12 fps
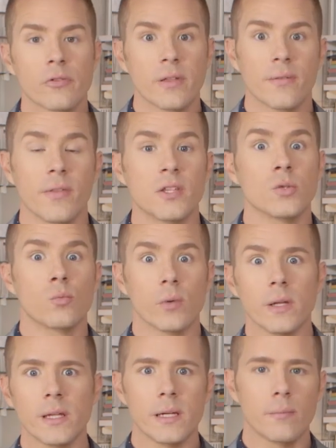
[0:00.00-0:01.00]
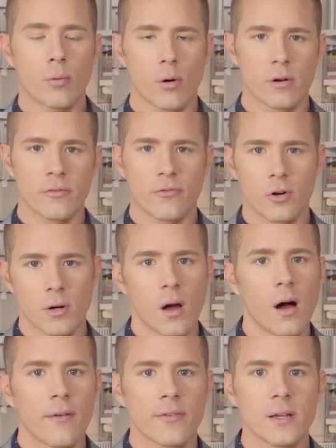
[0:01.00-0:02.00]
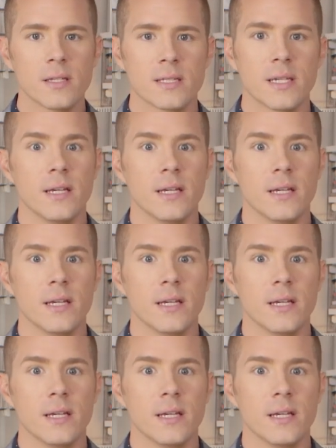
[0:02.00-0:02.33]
thing that's really important for an office